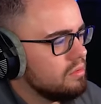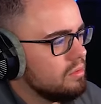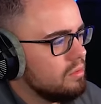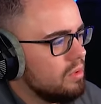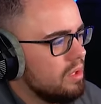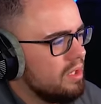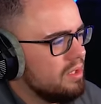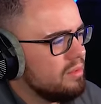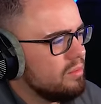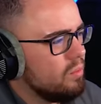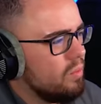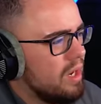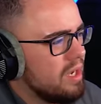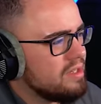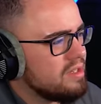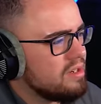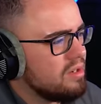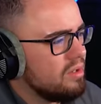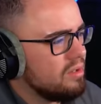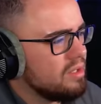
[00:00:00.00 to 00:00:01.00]
What? Why
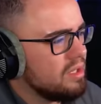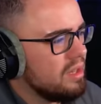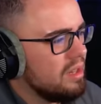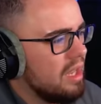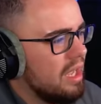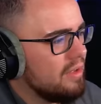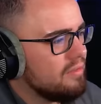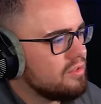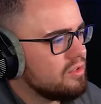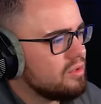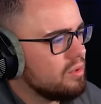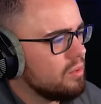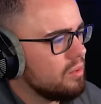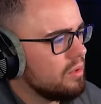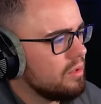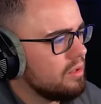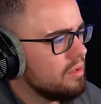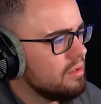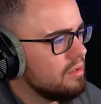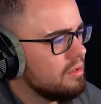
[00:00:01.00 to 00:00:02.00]
is it called the life
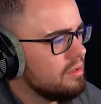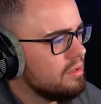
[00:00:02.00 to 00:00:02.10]
story?